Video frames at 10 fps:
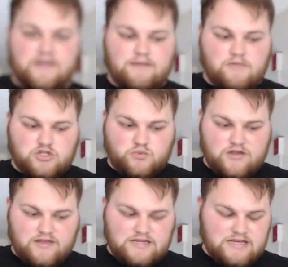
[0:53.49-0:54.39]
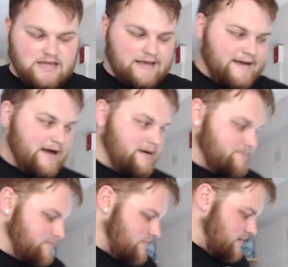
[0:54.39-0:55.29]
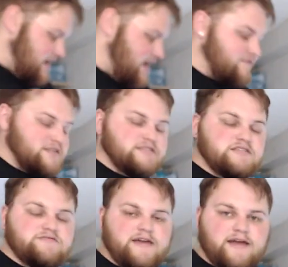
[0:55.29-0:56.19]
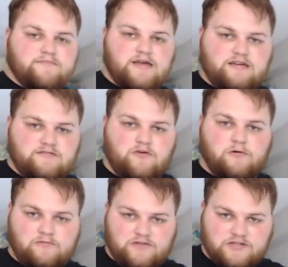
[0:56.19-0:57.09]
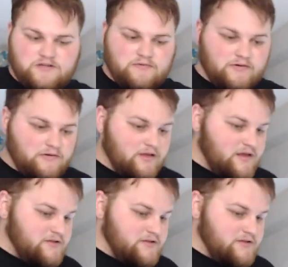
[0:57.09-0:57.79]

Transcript: that much with it. Obviously, you can't make goldfish communal.